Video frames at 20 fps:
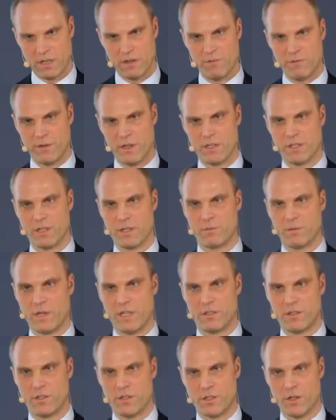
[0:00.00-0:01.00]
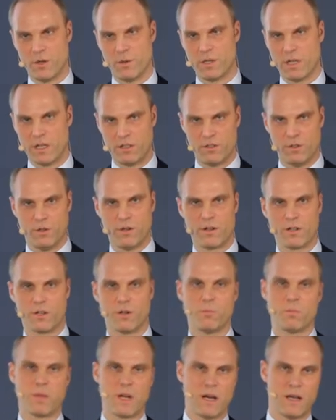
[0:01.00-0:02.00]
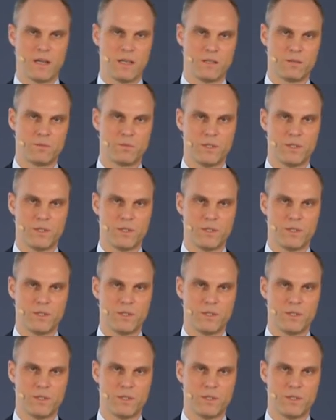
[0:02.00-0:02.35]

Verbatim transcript: efficient ways to showing that you are compliant